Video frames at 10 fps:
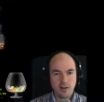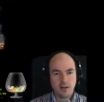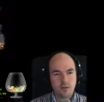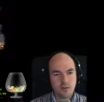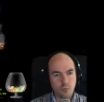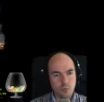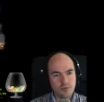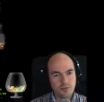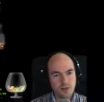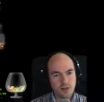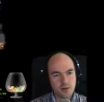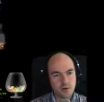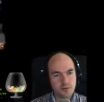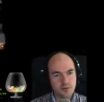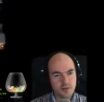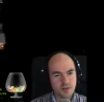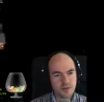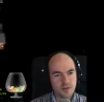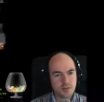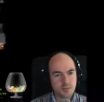So, we're flying over
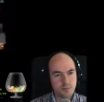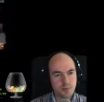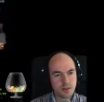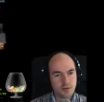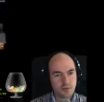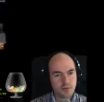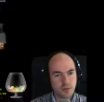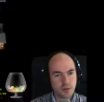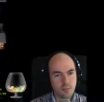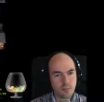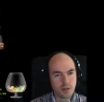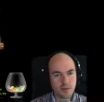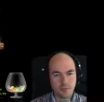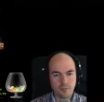some place we've already been.